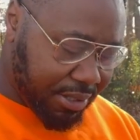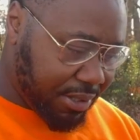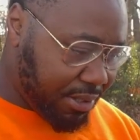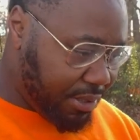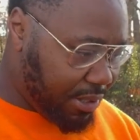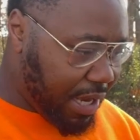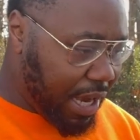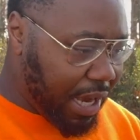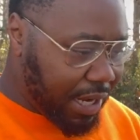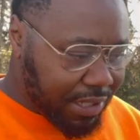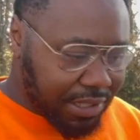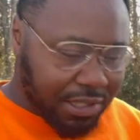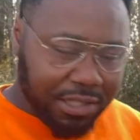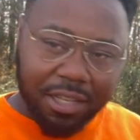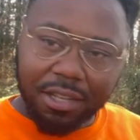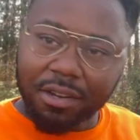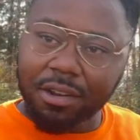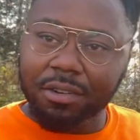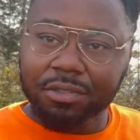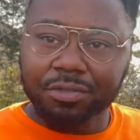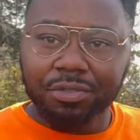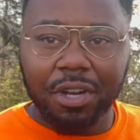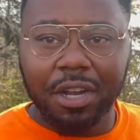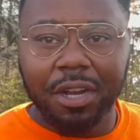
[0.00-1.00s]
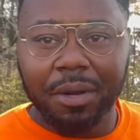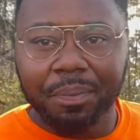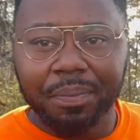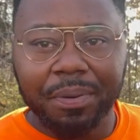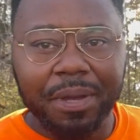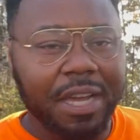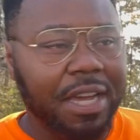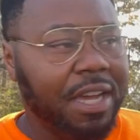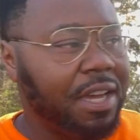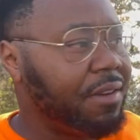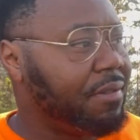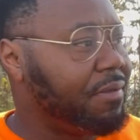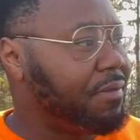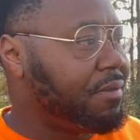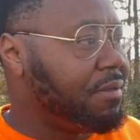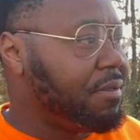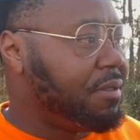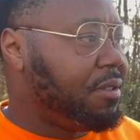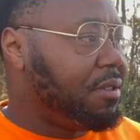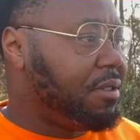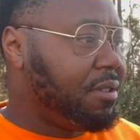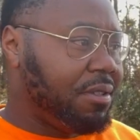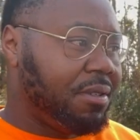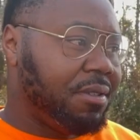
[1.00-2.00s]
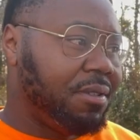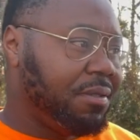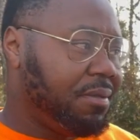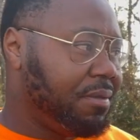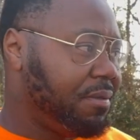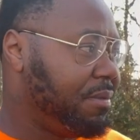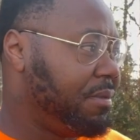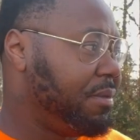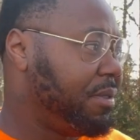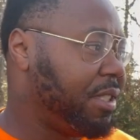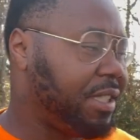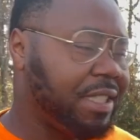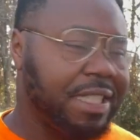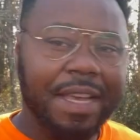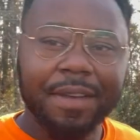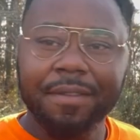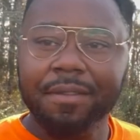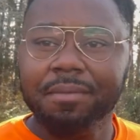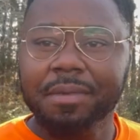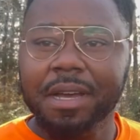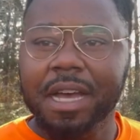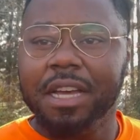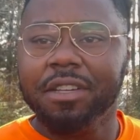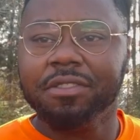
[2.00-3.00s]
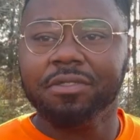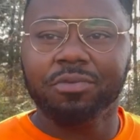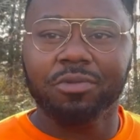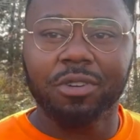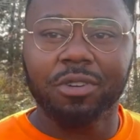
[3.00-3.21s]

Yeah, just looked on Trucker Path. 7 miles from